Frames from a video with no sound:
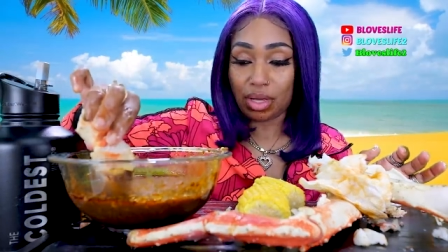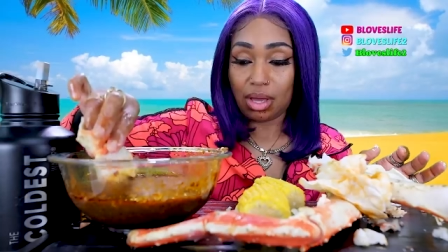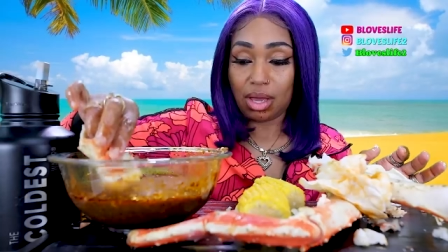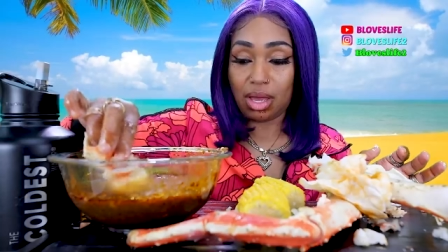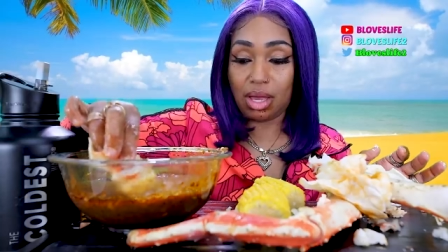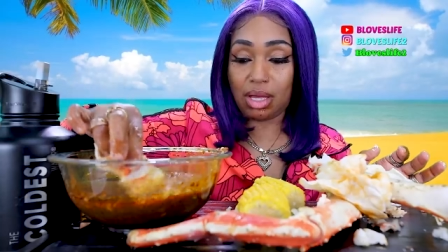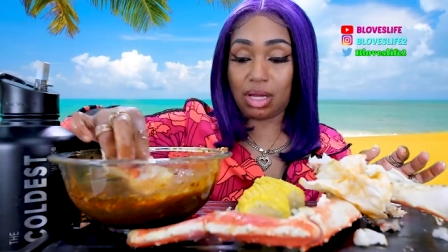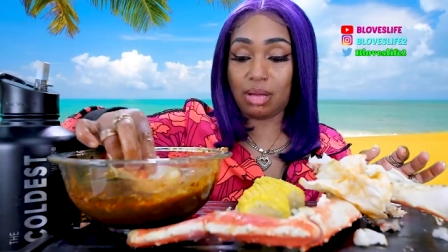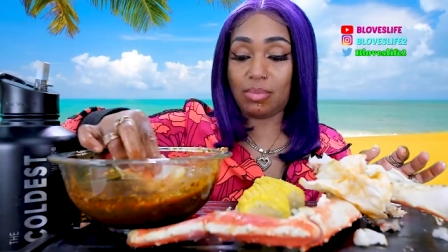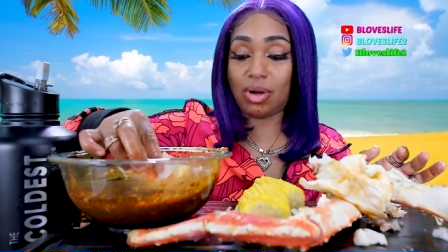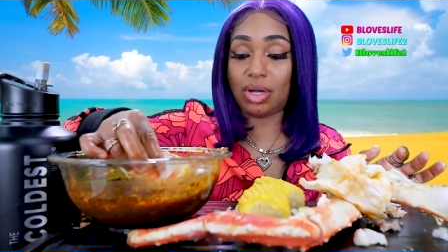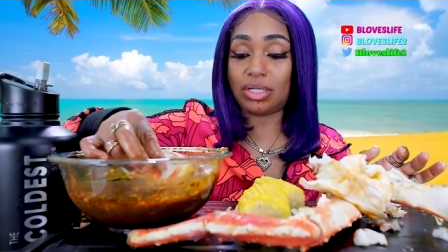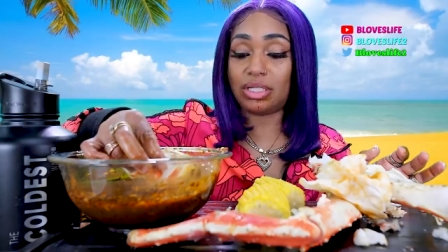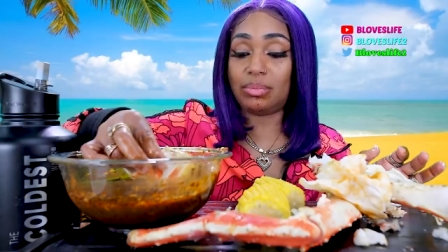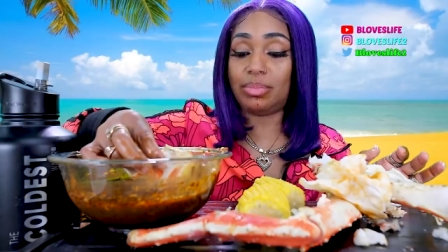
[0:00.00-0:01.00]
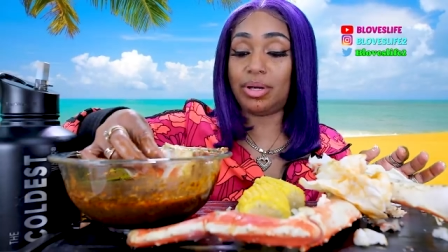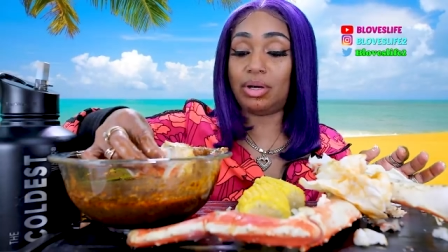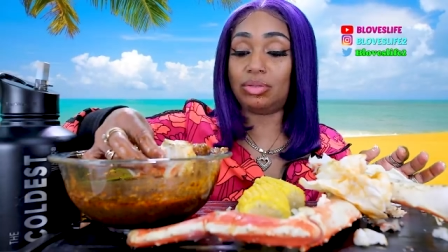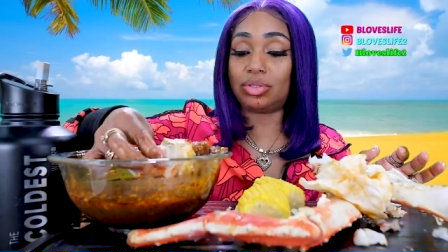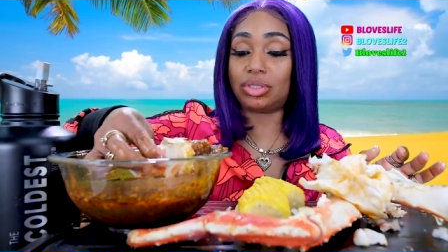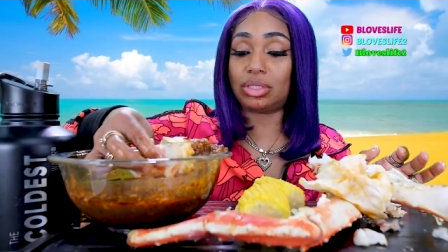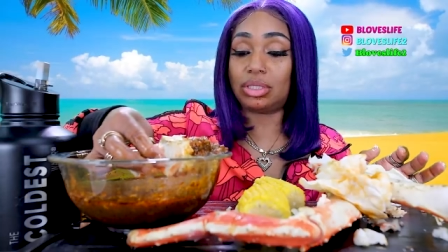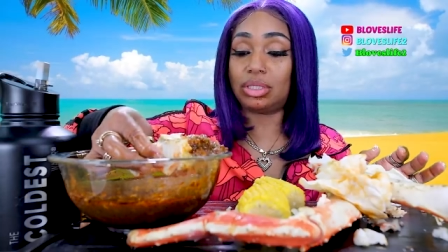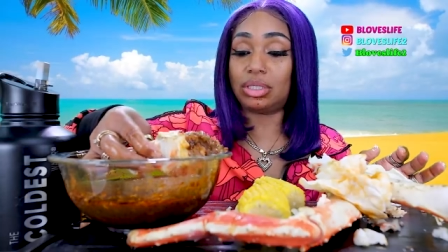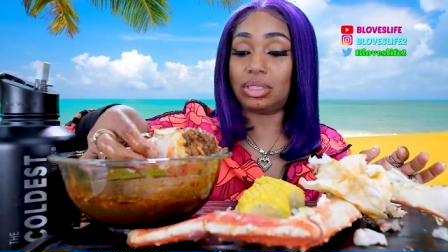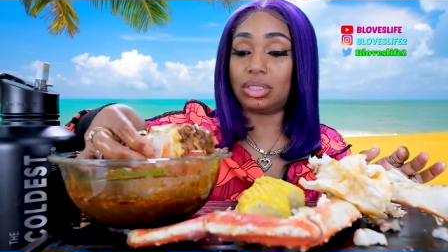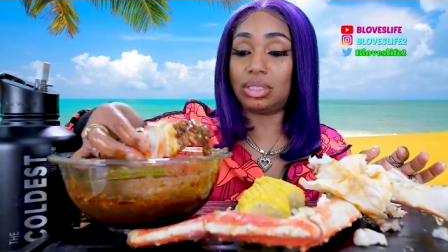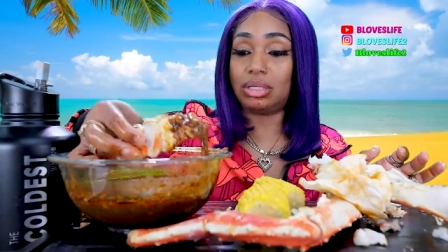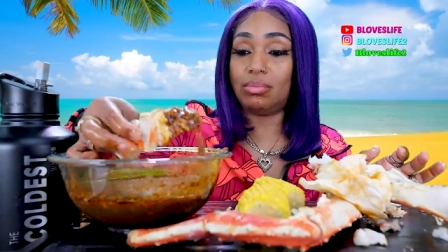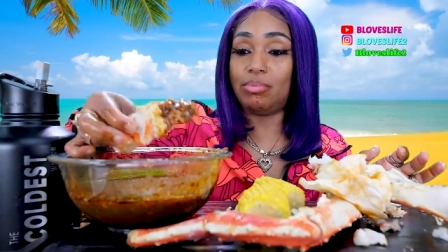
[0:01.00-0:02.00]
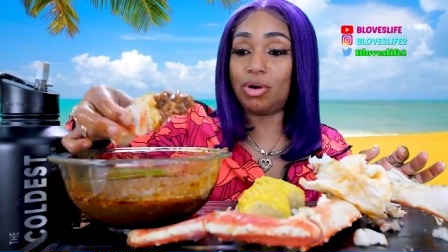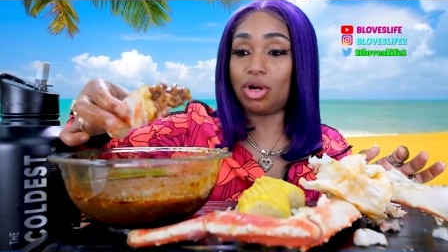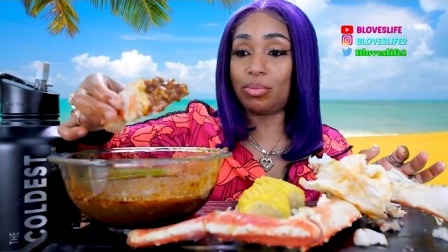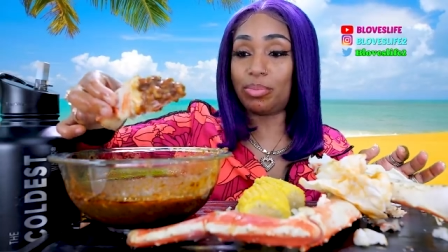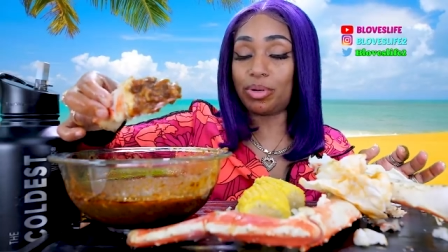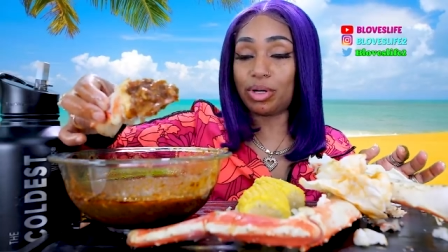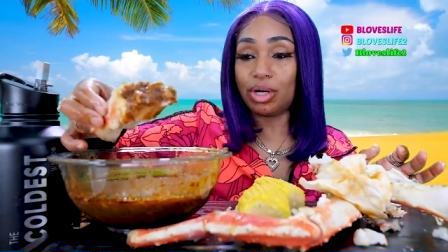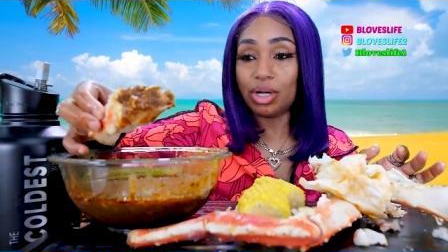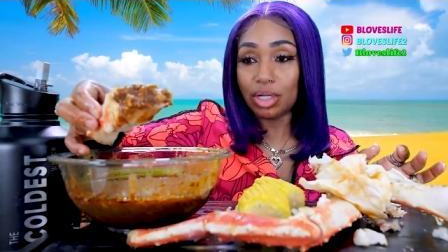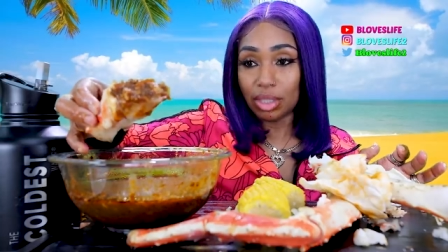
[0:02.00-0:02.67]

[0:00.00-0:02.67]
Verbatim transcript: Uh, come on, I need a belch. Burp.